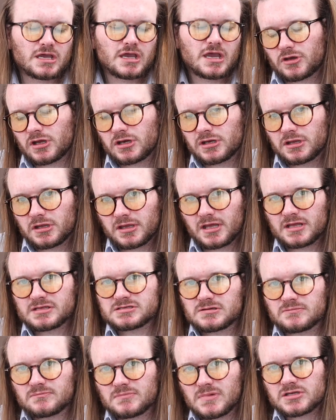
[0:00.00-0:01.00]
Cutting
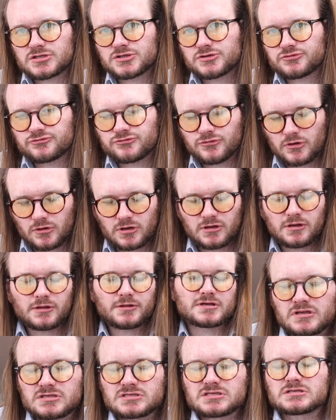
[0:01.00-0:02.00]
against a metal ruler,
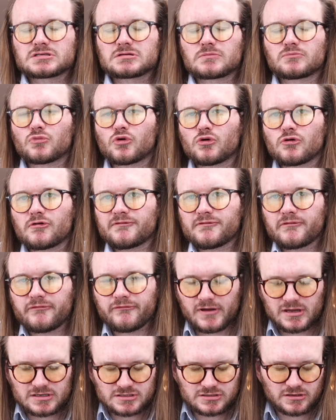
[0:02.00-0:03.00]
this is more of a
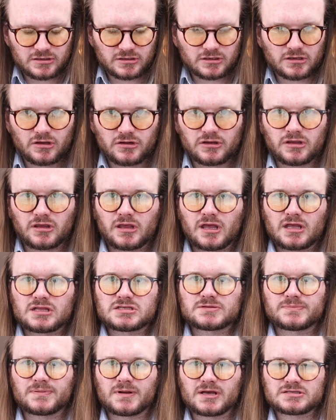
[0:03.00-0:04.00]
factor than cutting
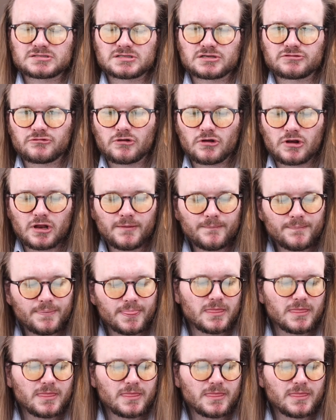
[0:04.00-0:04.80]
against a plastic ruler.